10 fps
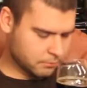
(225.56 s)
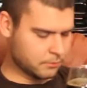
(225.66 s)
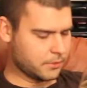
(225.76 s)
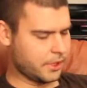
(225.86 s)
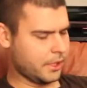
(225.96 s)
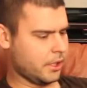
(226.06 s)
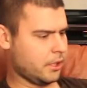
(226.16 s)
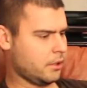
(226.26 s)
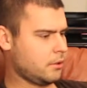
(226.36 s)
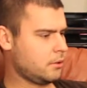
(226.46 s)

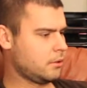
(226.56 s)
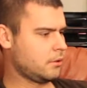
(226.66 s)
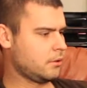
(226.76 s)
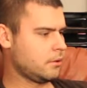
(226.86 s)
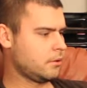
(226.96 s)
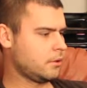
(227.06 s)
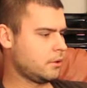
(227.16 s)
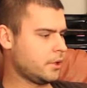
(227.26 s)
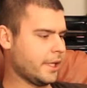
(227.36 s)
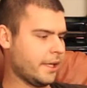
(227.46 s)
the
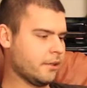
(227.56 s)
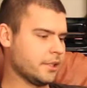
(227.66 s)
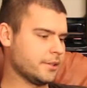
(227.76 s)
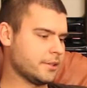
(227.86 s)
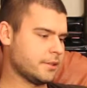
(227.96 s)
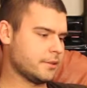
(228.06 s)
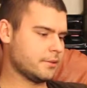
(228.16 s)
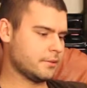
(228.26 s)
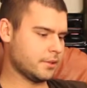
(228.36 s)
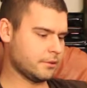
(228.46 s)
head on this
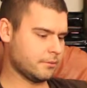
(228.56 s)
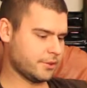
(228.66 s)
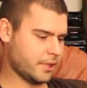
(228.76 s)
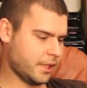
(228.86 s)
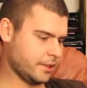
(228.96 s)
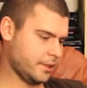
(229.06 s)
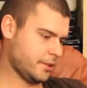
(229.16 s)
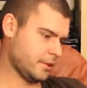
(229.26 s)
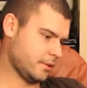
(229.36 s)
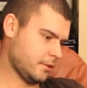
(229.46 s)
is almost
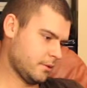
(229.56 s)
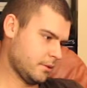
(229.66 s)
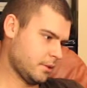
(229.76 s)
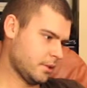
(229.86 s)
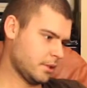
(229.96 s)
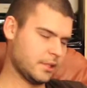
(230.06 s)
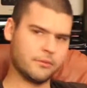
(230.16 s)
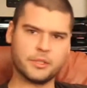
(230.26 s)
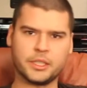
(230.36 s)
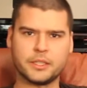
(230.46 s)
non-existent. Didn't
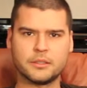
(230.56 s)
really